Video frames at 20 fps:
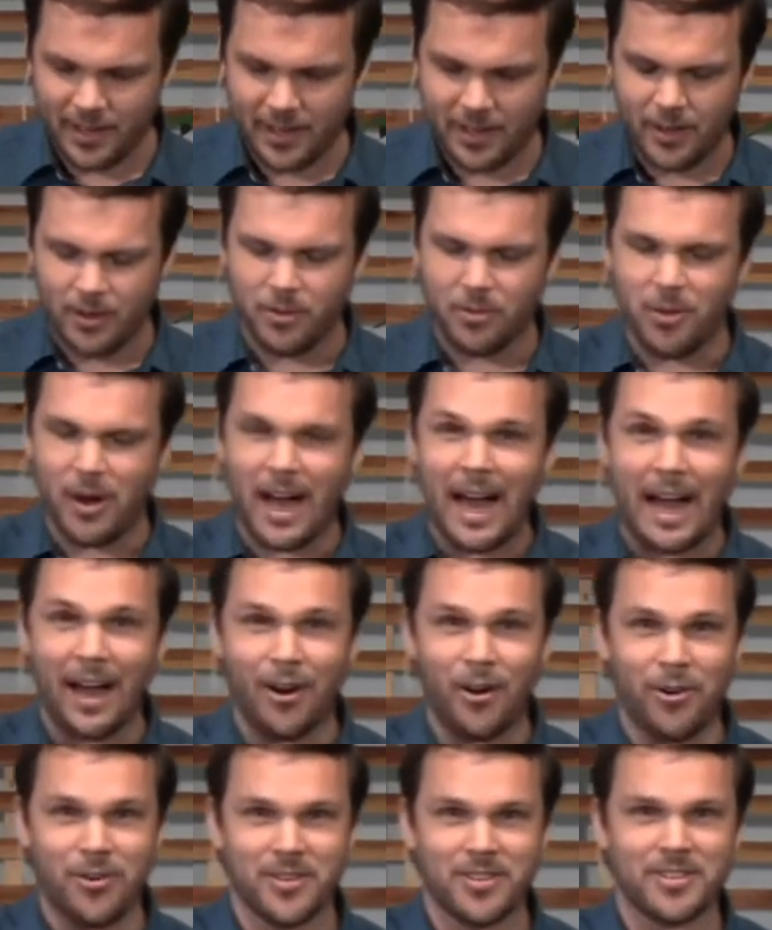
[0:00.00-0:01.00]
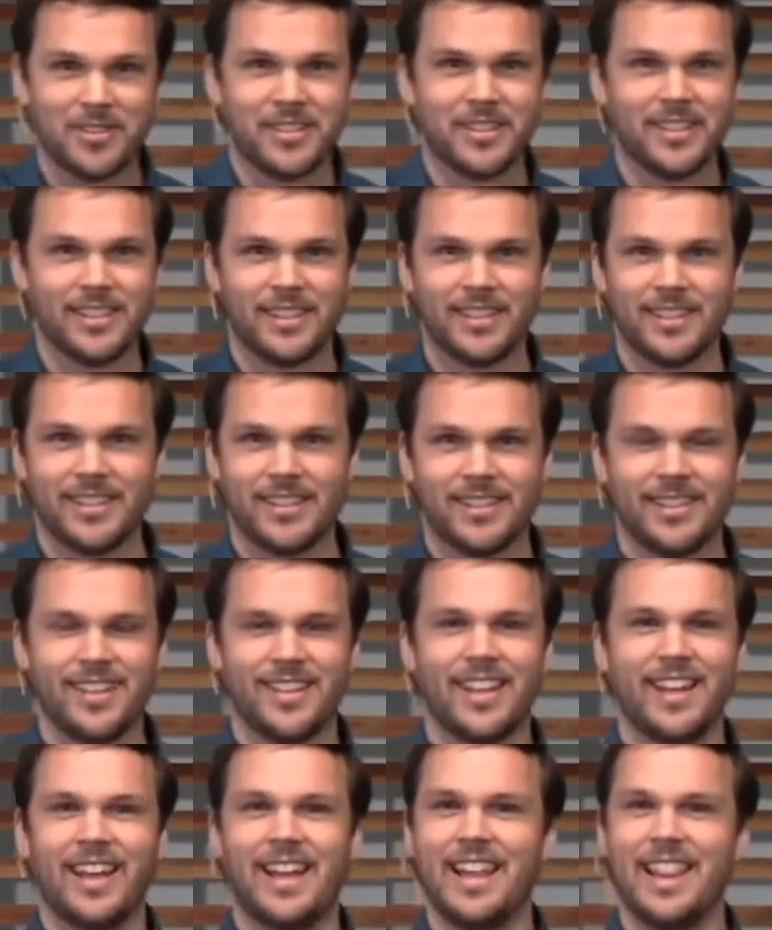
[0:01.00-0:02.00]
Wow.
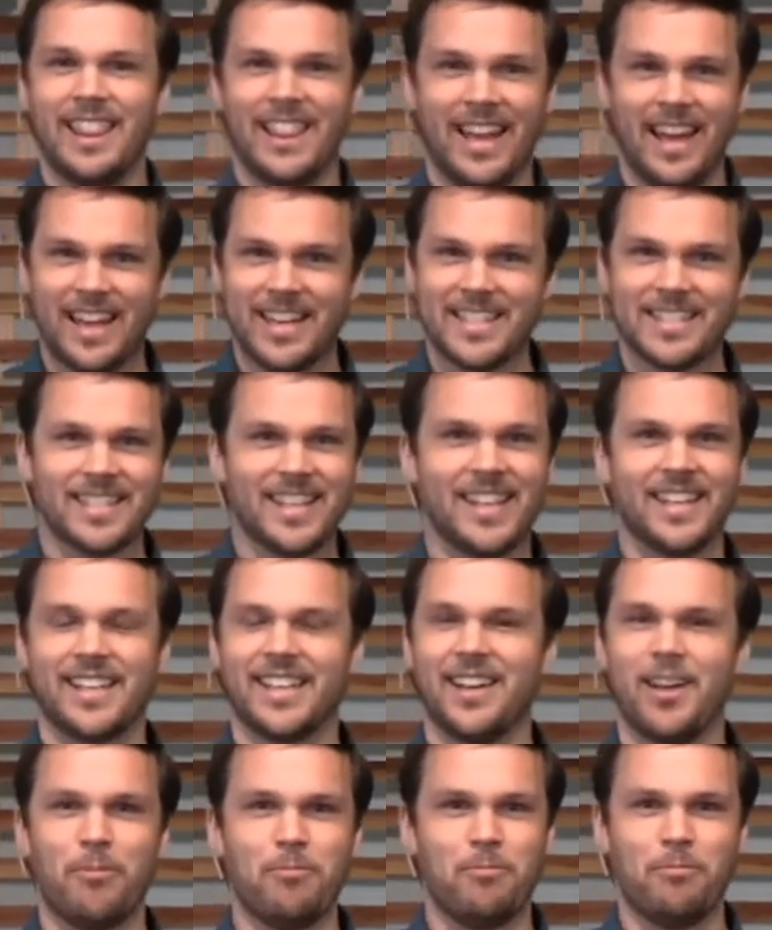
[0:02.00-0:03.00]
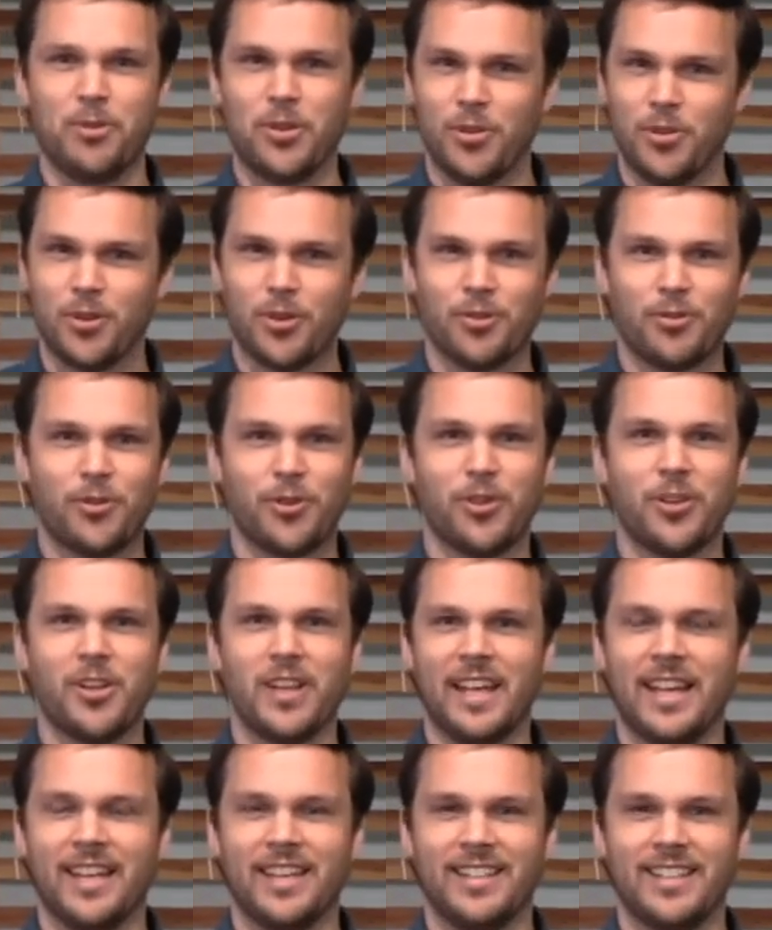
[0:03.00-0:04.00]
That is like beautiful,
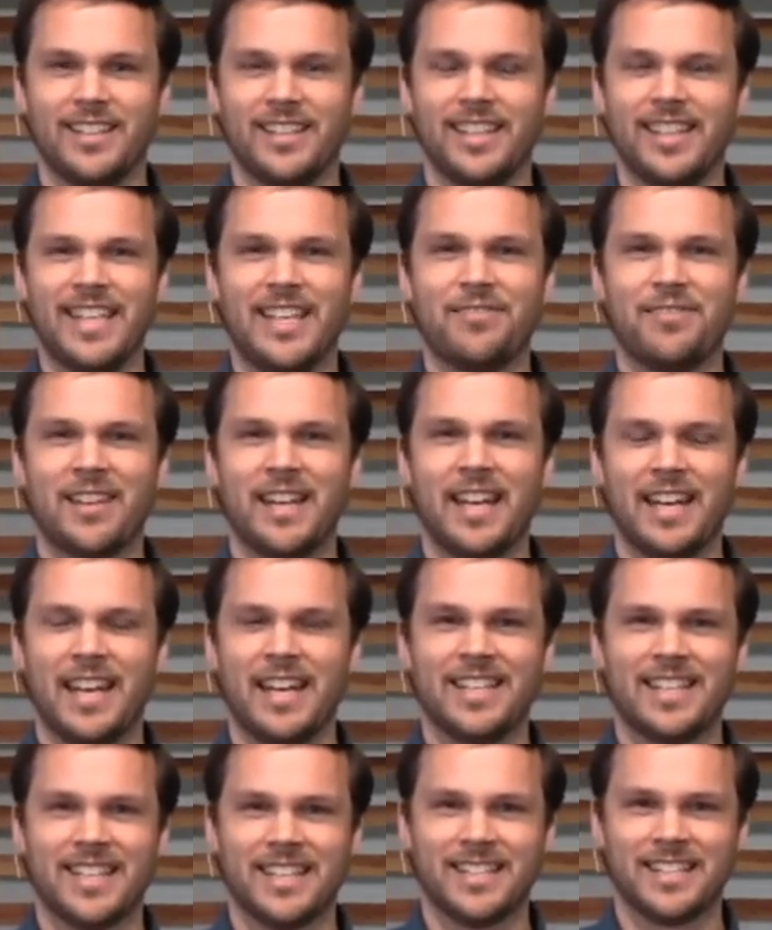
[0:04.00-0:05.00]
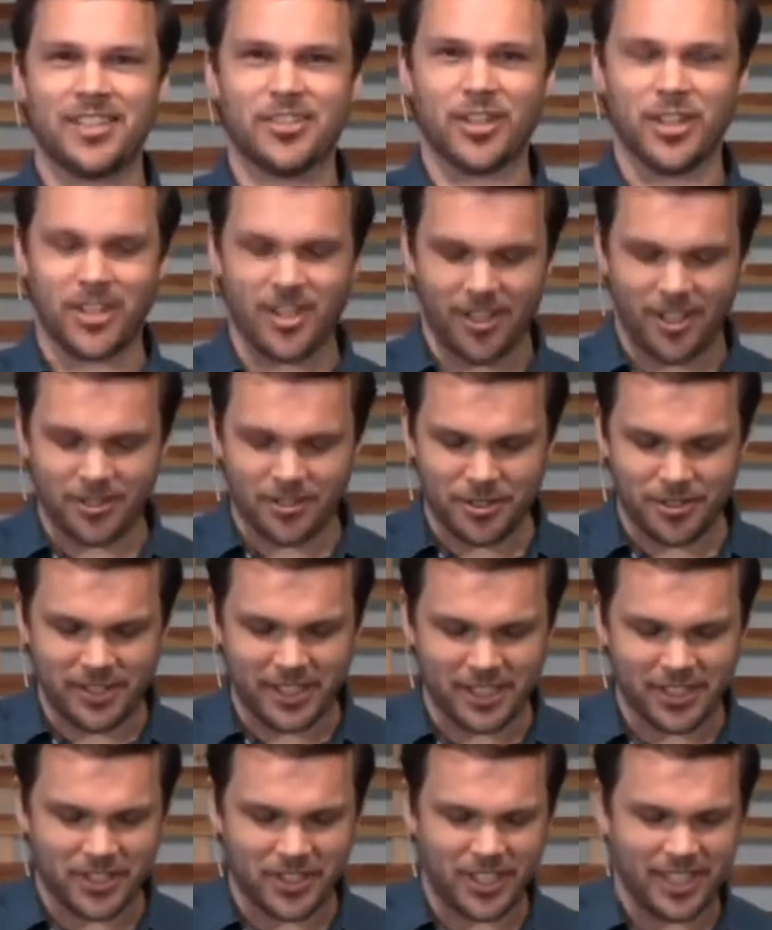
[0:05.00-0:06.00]
and even that ending is such a
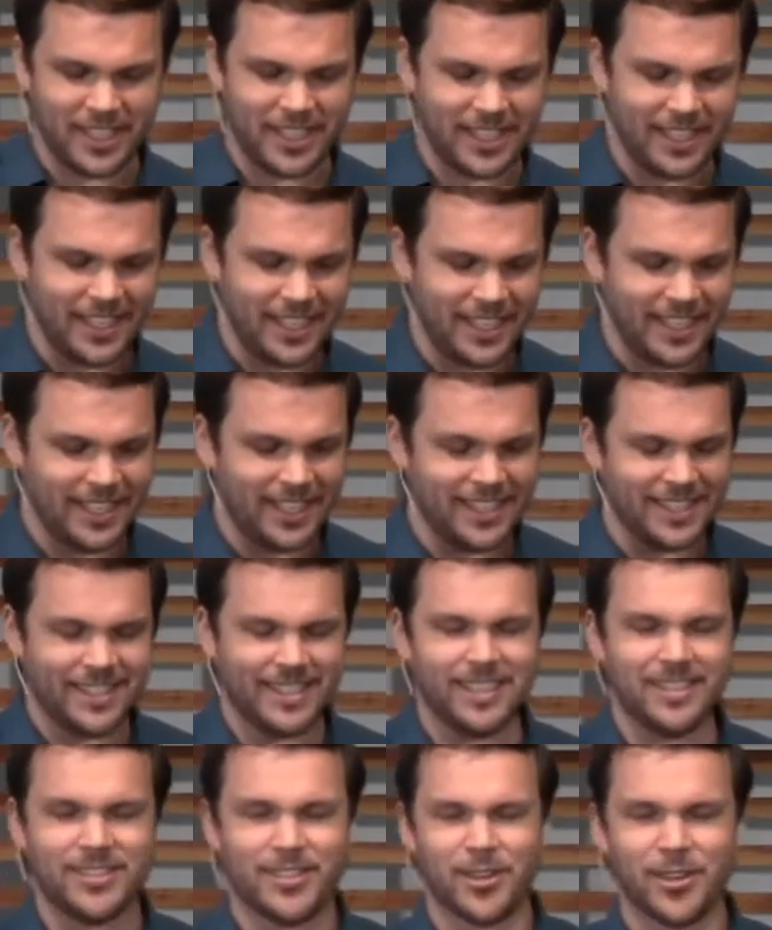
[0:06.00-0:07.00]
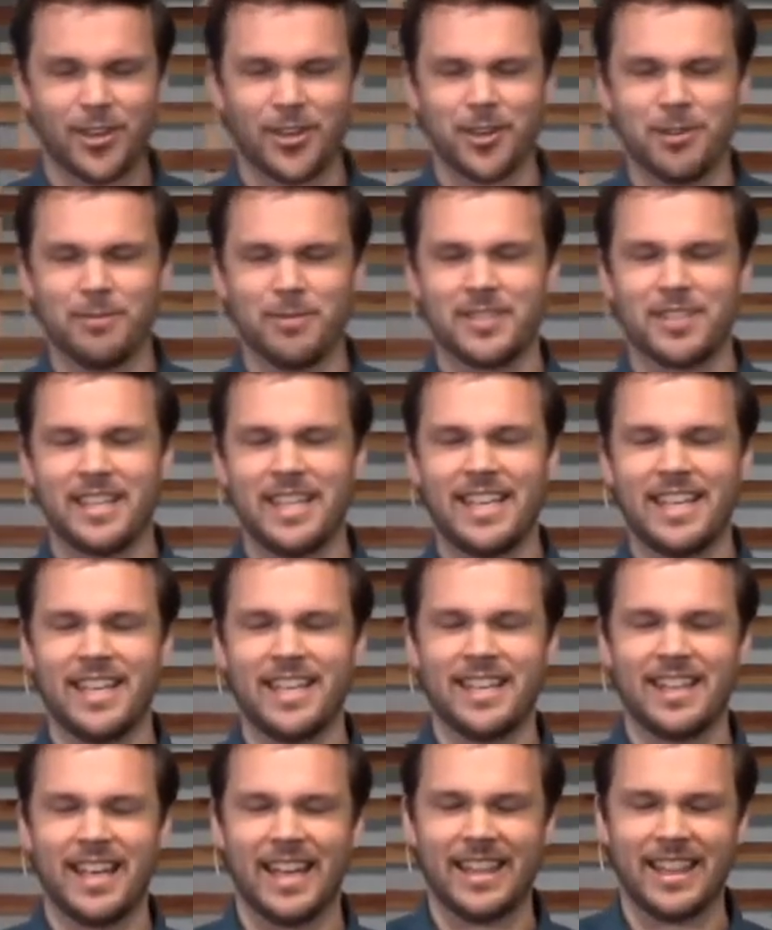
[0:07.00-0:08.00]
contradiction in terms,
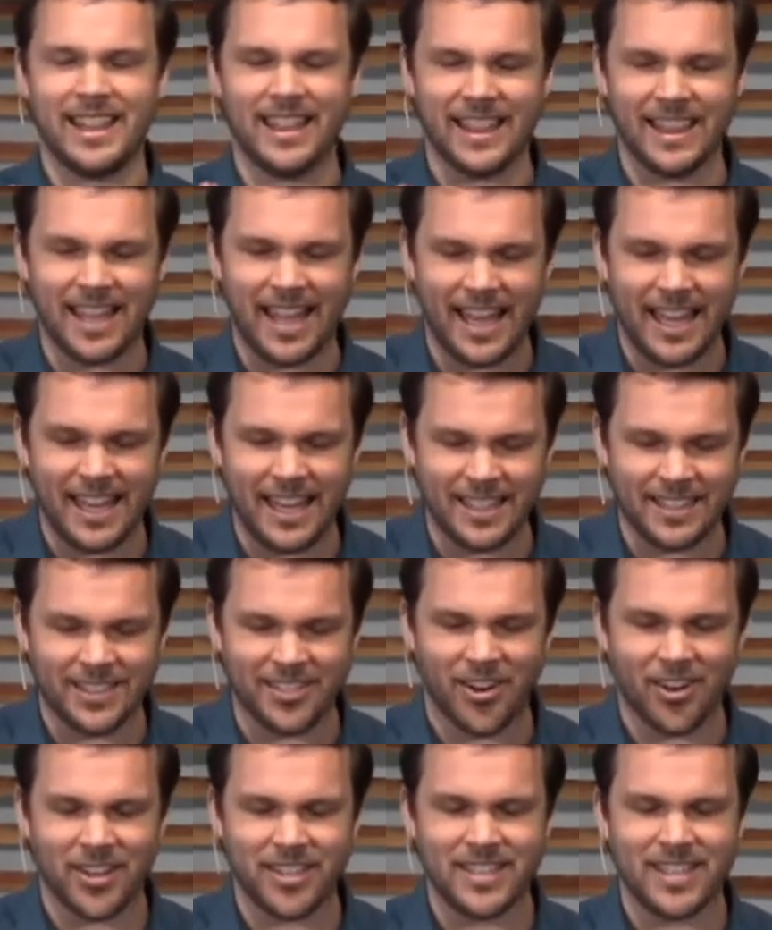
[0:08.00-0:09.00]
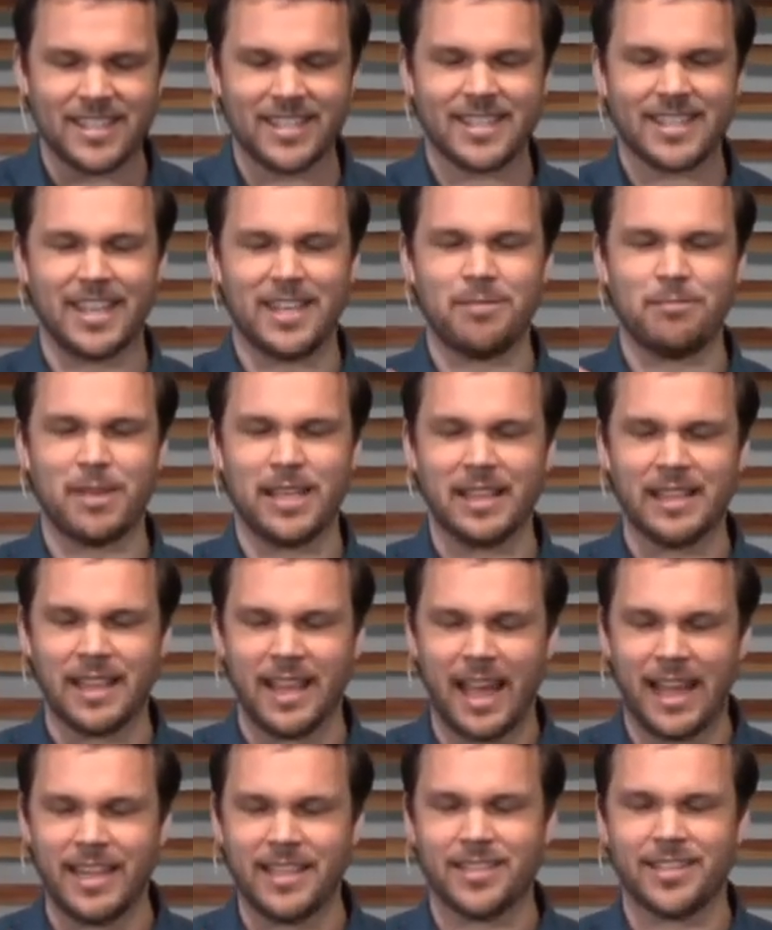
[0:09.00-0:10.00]
thinking that light, darkness can be
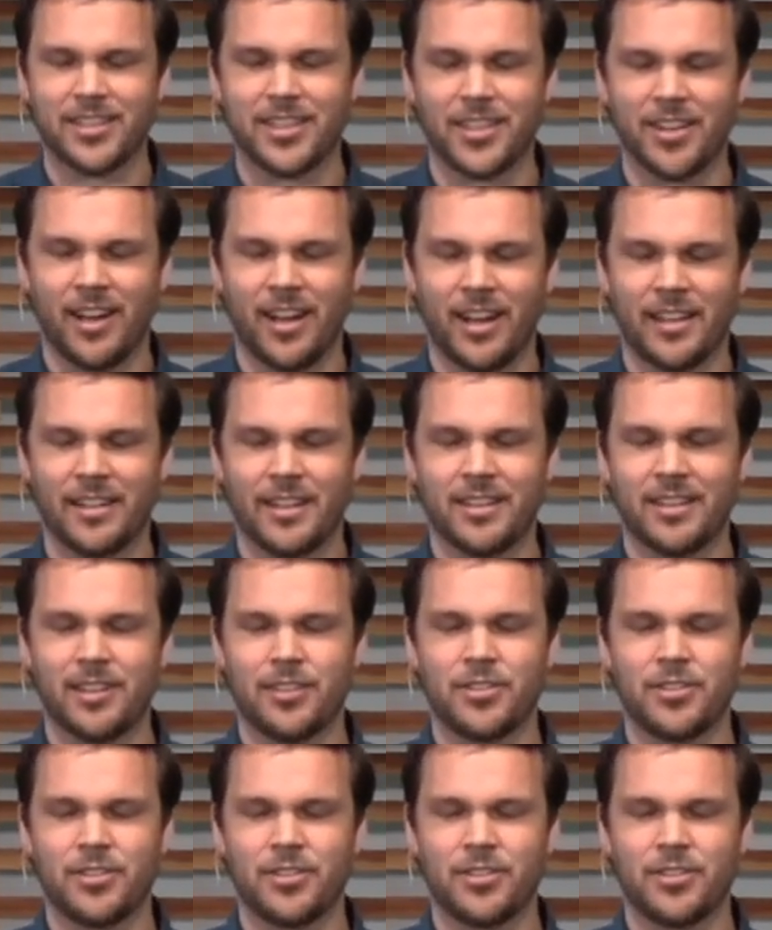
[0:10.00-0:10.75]
light to God, that there's